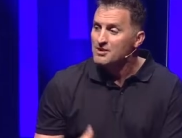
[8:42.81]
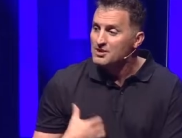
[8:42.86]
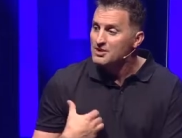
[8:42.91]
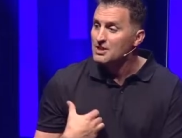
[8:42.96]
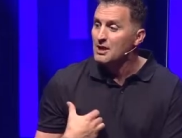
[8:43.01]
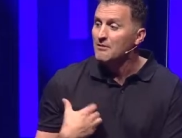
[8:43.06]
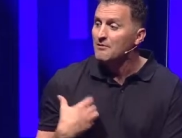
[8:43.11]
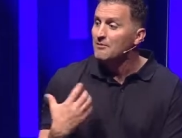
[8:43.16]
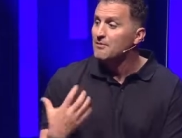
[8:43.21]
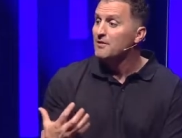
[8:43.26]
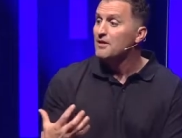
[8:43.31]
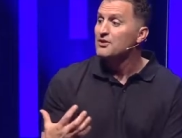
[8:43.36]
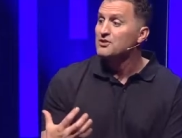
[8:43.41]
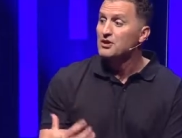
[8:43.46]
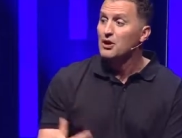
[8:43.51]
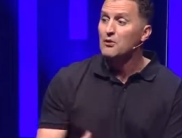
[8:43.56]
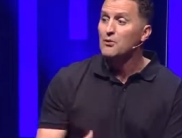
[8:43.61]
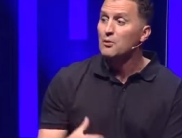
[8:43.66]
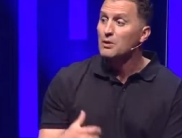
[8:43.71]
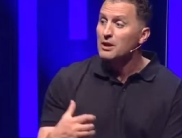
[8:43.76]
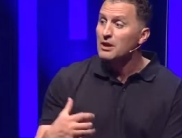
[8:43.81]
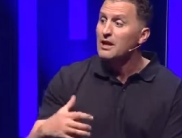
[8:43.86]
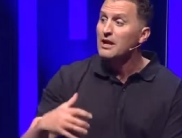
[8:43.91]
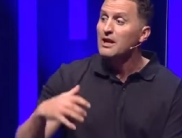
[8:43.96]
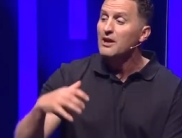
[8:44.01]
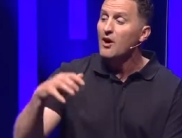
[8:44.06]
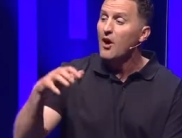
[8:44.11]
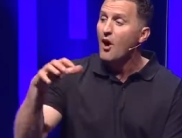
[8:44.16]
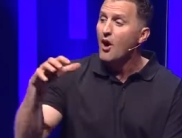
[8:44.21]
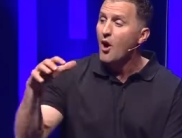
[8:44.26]
some of us are
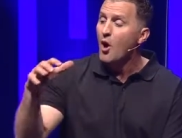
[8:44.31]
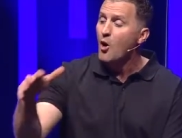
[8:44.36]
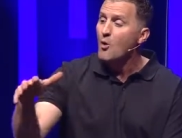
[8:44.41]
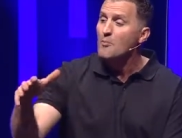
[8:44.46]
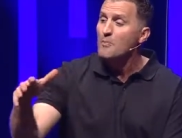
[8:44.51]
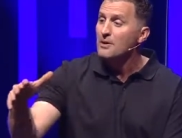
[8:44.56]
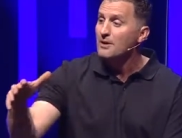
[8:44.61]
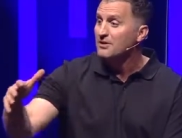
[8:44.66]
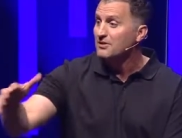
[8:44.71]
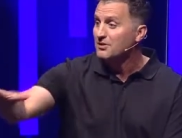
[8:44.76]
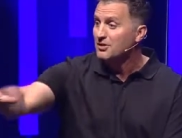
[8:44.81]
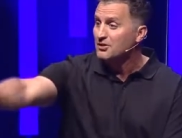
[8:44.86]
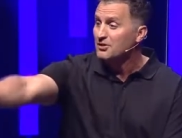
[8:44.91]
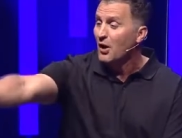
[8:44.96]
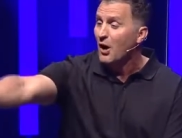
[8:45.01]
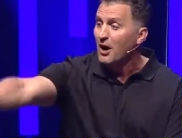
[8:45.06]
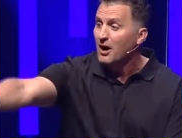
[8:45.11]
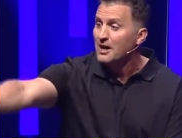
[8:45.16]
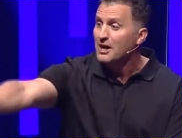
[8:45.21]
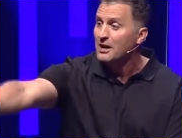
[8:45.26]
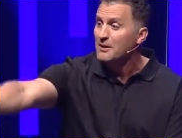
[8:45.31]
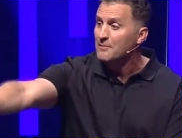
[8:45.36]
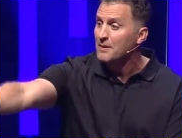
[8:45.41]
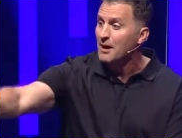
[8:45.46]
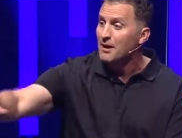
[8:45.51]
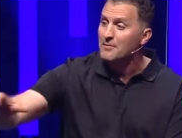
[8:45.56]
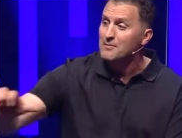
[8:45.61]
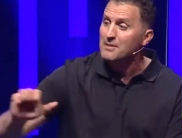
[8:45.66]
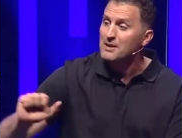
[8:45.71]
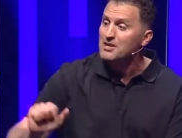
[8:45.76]
really open to talking
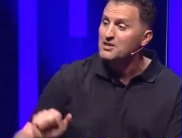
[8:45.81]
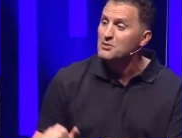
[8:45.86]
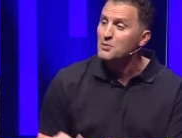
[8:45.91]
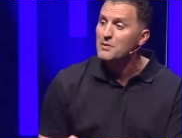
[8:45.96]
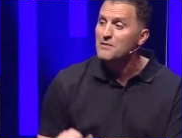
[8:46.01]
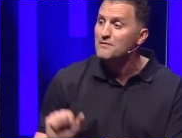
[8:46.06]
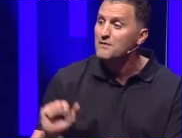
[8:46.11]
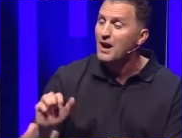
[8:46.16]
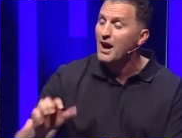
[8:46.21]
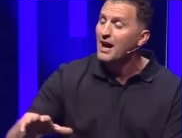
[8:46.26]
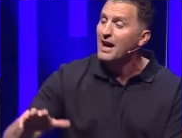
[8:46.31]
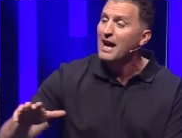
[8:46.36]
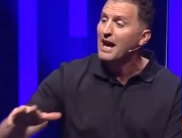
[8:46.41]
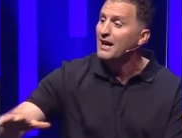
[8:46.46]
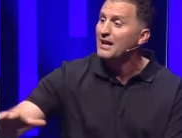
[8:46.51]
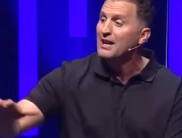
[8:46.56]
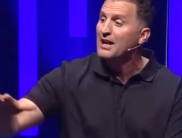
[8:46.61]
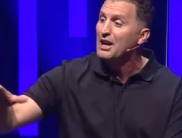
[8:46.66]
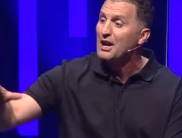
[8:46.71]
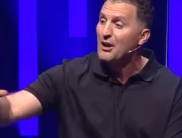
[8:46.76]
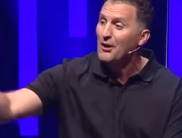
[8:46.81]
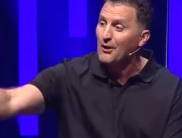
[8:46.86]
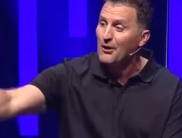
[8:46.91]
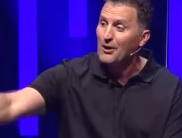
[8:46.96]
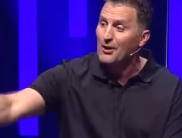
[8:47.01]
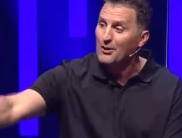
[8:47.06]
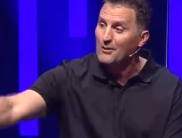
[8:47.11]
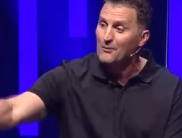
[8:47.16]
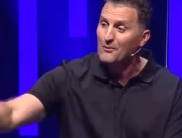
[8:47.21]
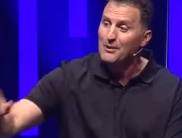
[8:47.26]
about him because we've not had any
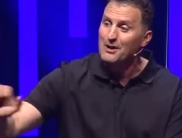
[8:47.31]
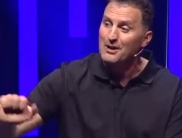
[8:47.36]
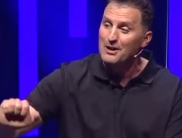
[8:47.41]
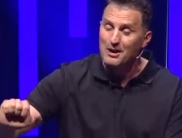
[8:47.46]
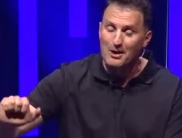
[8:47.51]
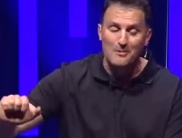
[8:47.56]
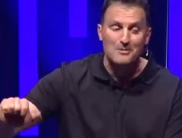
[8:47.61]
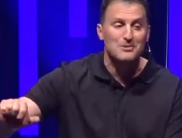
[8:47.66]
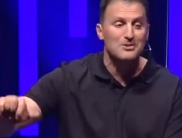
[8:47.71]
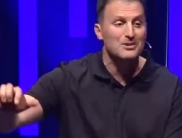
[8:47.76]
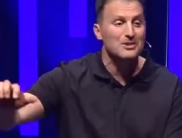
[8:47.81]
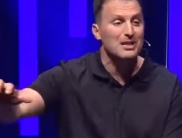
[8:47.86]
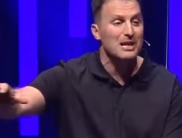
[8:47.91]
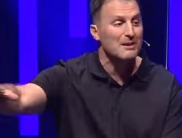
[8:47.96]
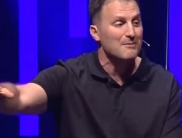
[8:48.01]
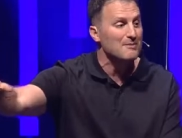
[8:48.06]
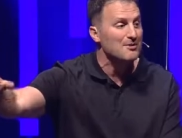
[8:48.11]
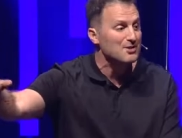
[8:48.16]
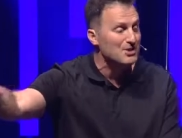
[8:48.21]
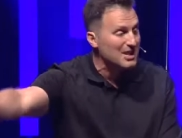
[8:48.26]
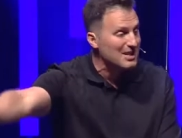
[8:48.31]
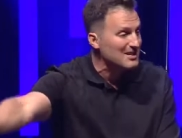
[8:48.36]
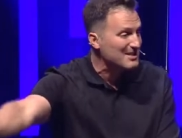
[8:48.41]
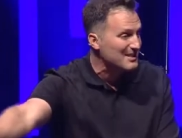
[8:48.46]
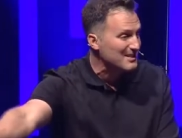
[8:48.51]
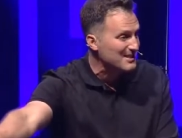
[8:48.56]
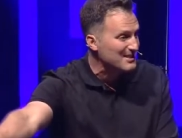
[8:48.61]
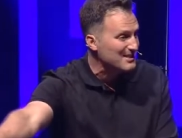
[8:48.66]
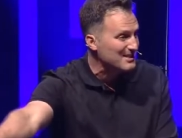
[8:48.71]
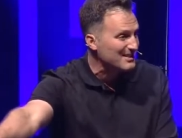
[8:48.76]
hurt when it comes to the name of
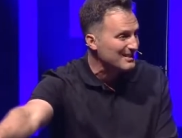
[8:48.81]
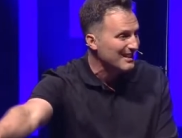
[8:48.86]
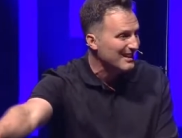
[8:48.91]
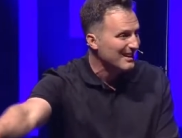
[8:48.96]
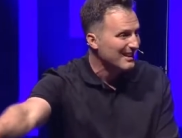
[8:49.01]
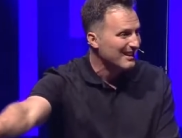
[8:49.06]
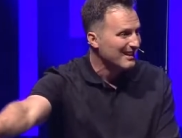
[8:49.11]
Jesus.